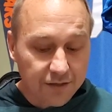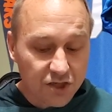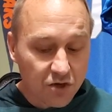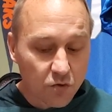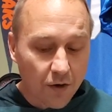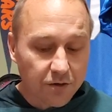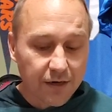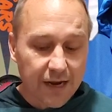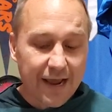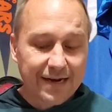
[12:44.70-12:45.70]

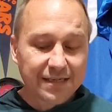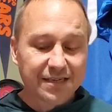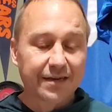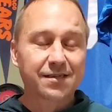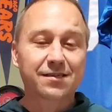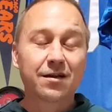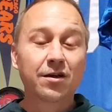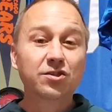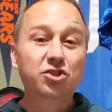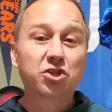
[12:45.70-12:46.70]
286
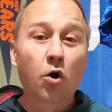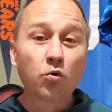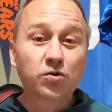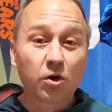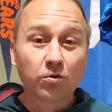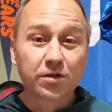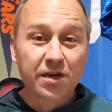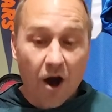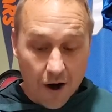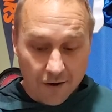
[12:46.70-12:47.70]
total
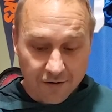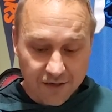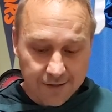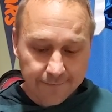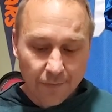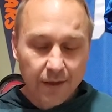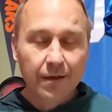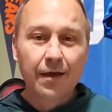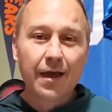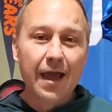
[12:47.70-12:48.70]
yards,
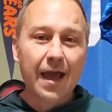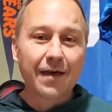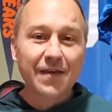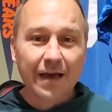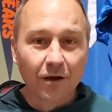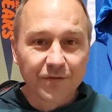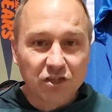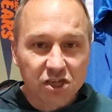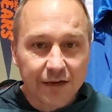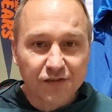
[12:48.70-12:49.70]
and they held the
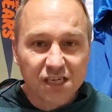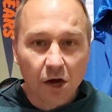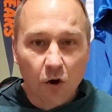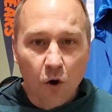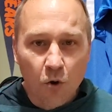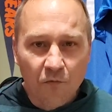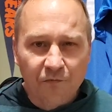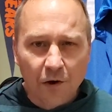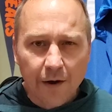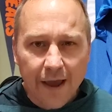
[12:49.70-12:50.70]
Chiefs to 0
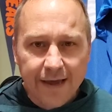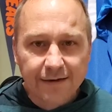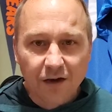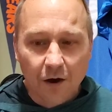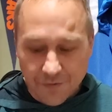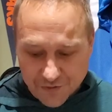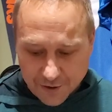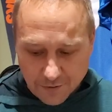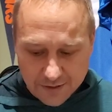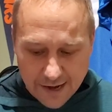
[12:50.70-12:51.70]
for 8 on
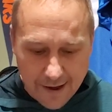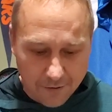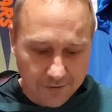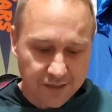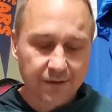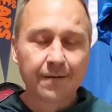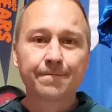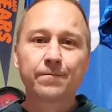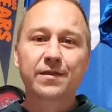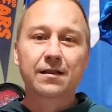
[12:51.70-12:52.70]
third downs
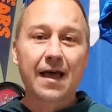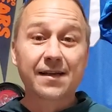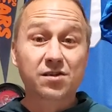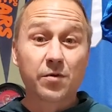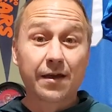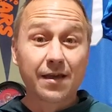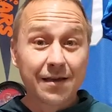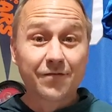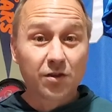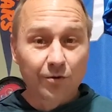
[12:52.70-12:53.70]
last week.
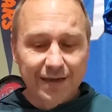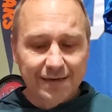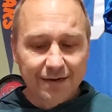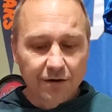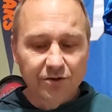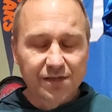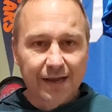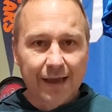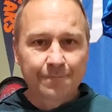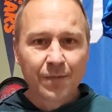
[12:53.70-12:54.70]
Even though they did lose the
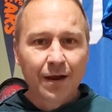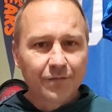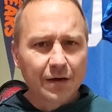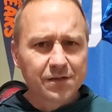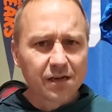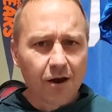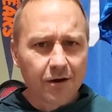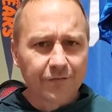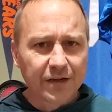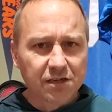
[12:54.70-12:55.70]
game, that was a lot
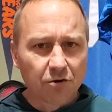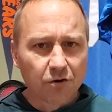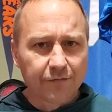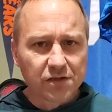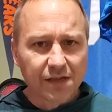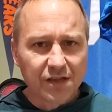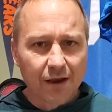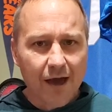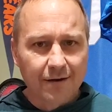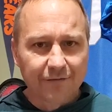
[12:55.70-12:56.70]
on the turnovers and the
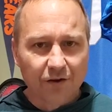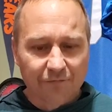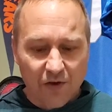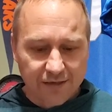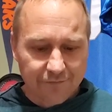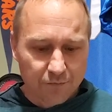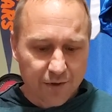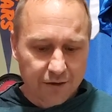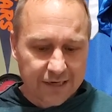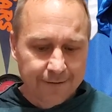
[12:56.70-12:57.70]
lack of offensive
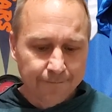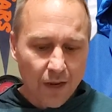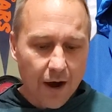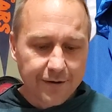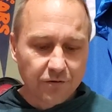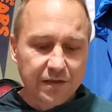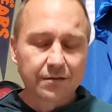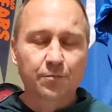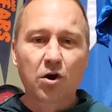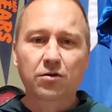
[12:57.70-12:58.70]
ability. I don't think
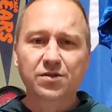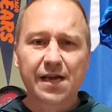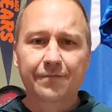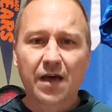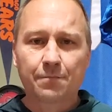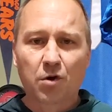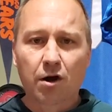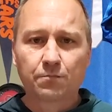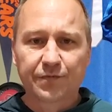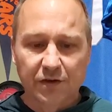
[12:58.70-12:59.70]
the Broncos have that
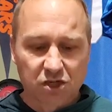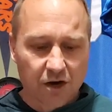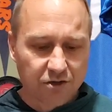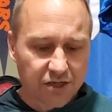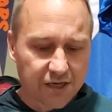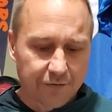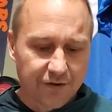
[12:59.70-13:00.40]
problem with the Chargers here